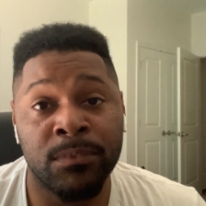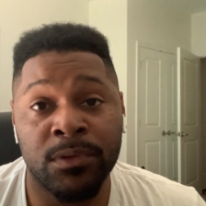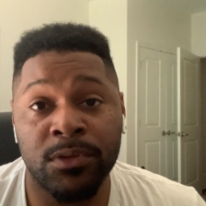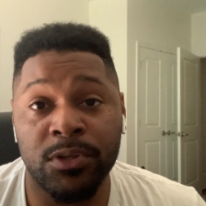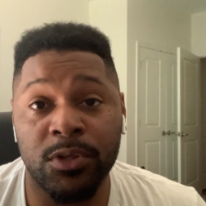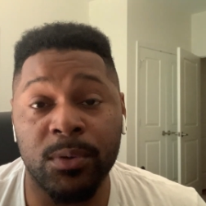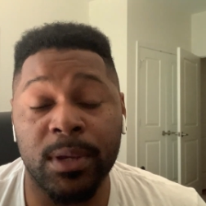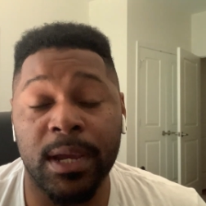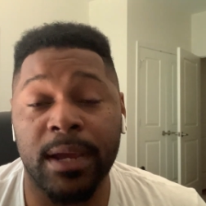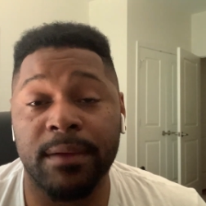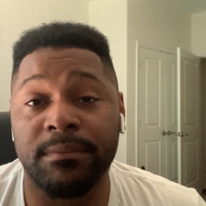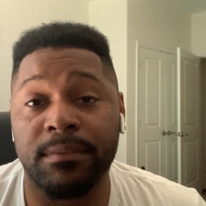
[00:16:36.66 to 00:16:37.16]

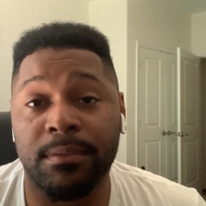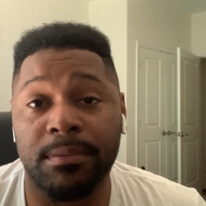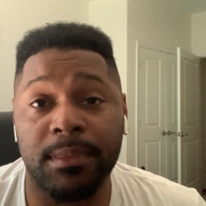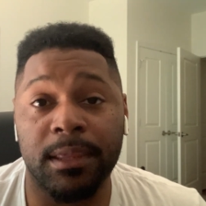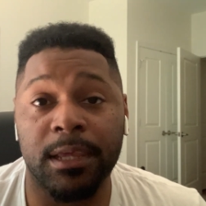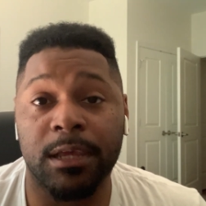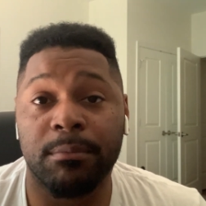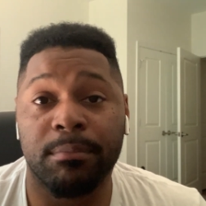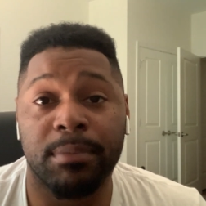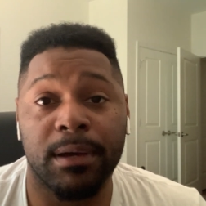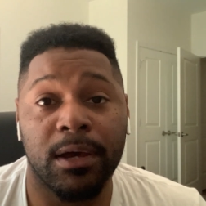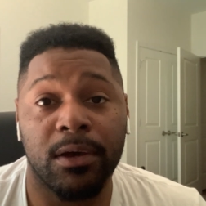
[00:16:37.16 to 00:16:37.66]
you have to
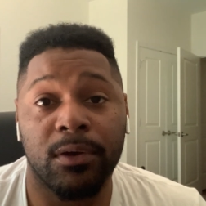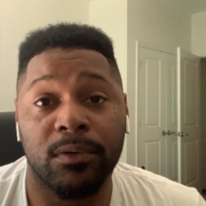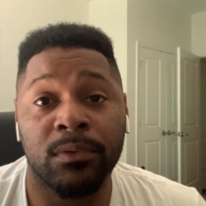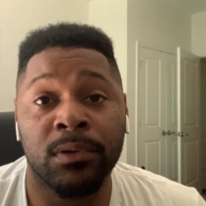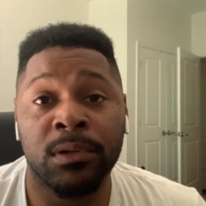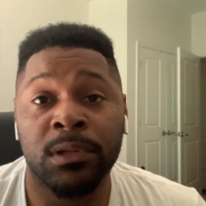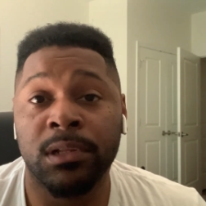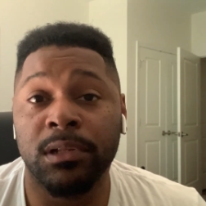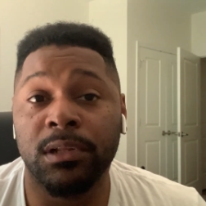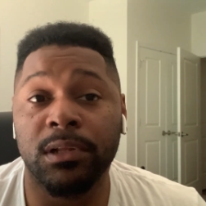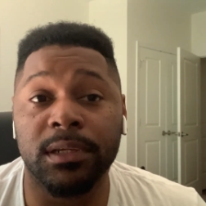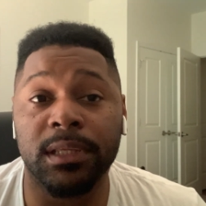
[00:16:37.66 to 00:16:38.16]
think about
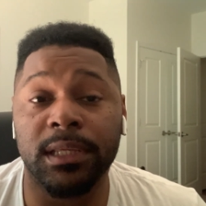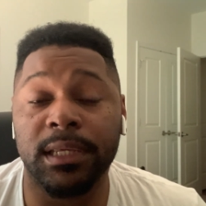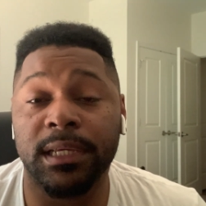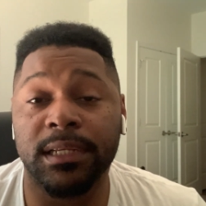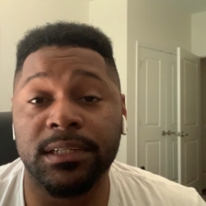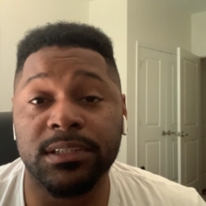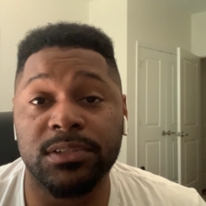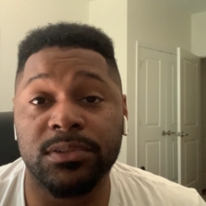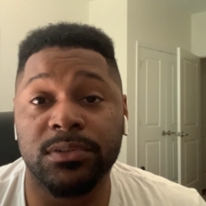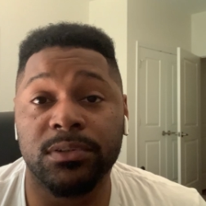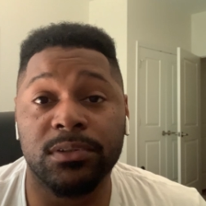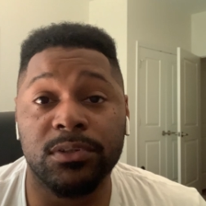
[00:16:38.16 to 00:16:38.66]
looking
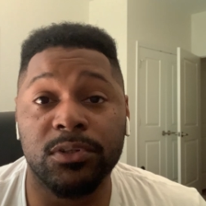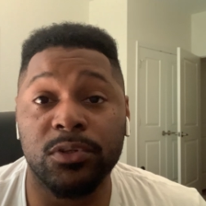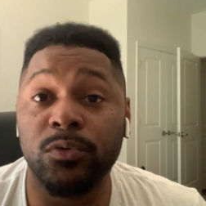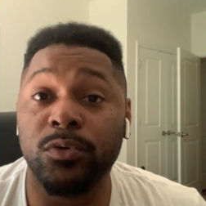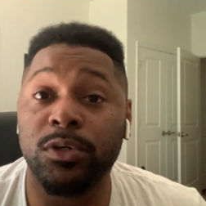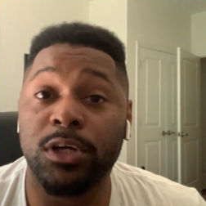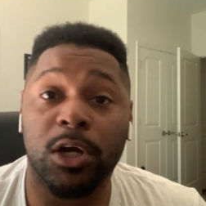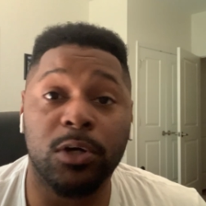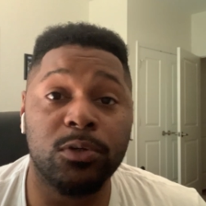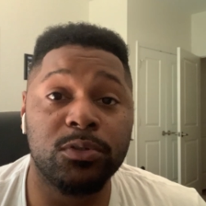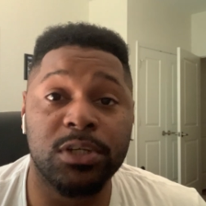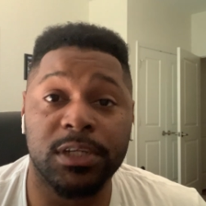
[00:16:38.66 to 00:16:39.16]
into new
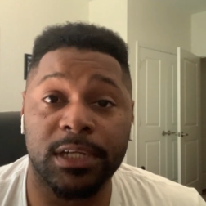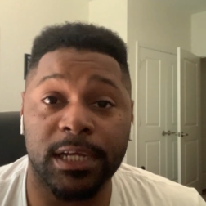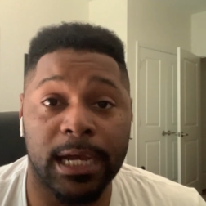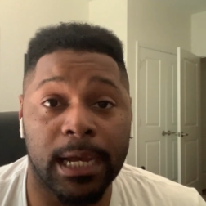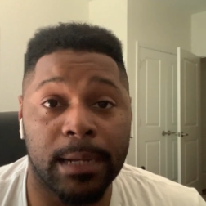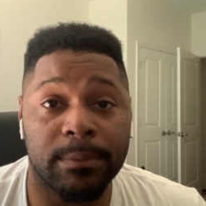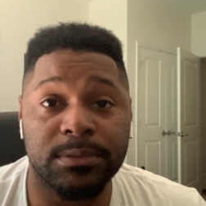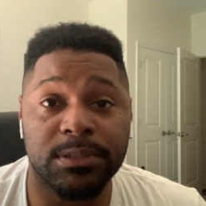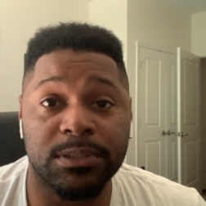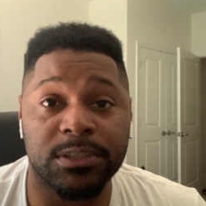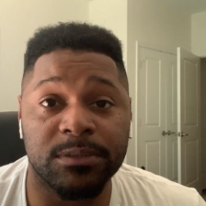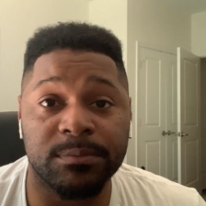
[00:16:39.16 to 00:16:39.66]
coaching
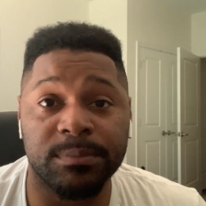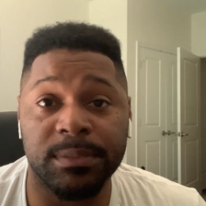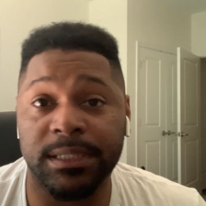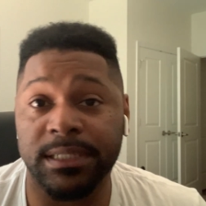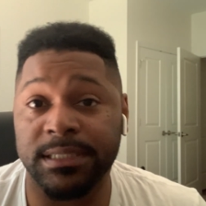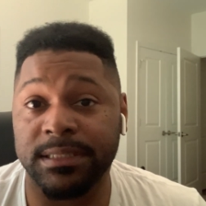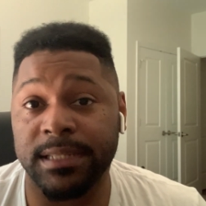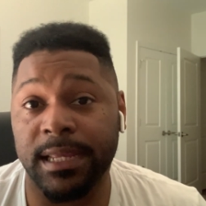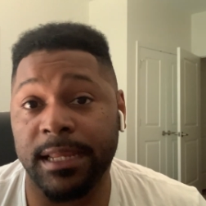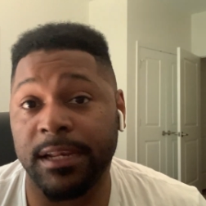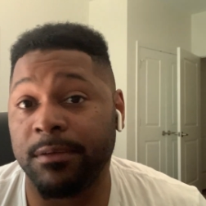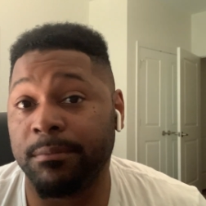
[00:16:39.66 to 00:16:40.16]
options
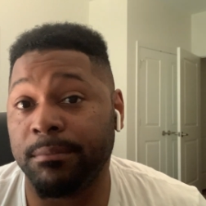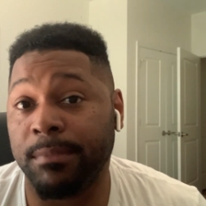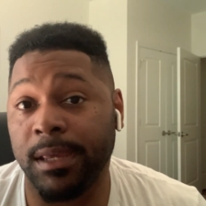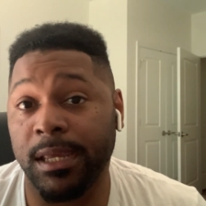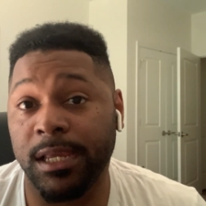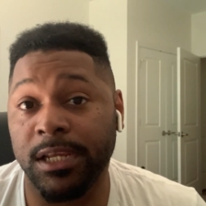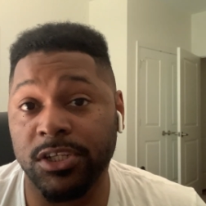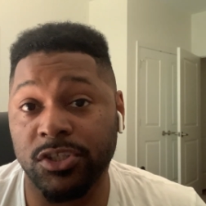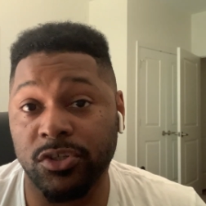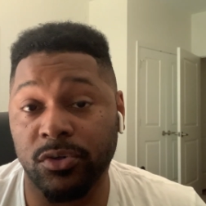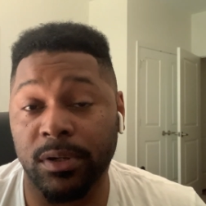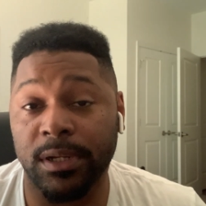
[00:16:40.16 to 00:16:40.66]
because they didn't
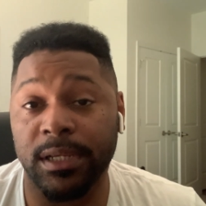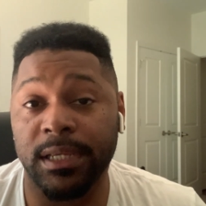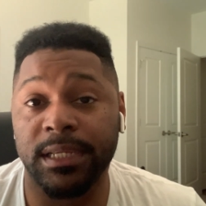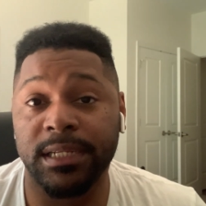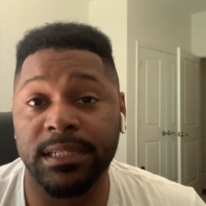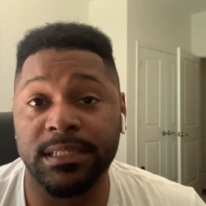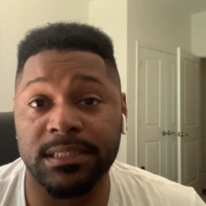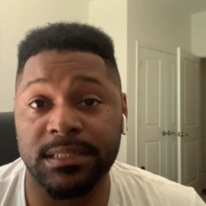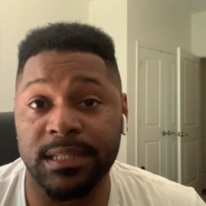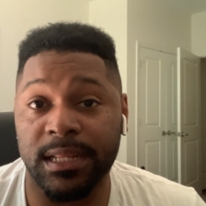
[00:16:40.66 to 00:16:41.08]
made trades.